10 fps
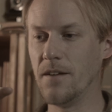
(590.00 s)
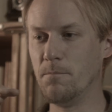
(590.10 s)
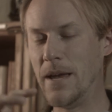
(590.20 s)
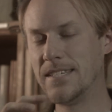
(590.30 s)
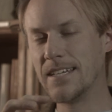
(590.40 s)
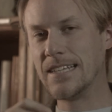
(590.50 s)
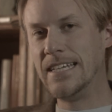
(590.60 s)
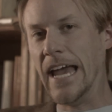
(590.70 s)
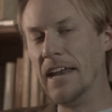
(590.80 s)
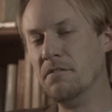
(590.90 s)

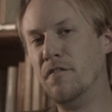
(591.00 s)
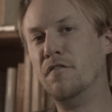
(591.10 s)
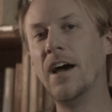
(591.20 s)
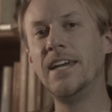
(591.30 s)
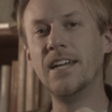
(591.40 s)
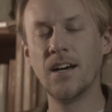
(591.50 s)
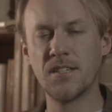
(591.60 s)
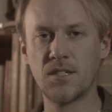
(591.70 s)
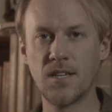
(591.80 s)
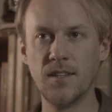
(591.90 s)
basically invite
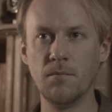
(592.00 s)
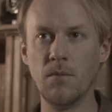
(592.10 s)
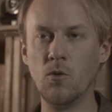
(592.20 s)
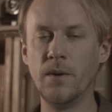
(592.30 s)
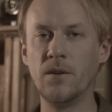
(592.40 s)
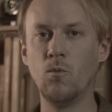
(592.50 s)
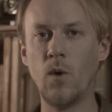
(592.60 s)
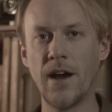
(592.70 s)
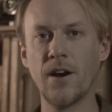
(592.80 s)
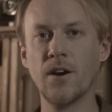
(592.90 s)
us to the moment
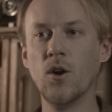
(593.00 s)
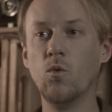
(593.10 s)
where